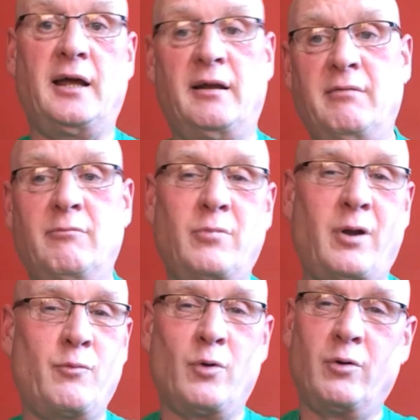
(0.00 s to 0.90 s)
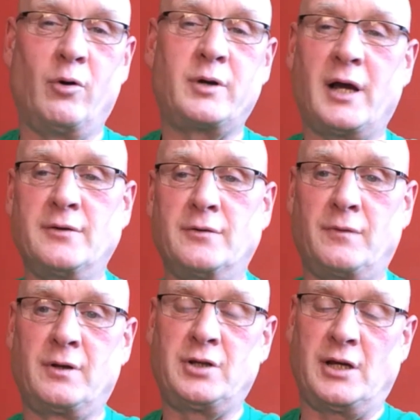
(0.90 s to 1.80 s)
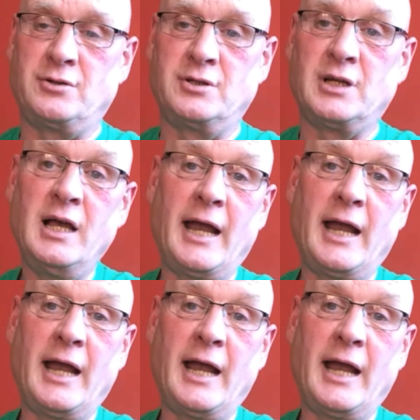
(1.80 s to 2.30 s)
and run all kinds of sessions.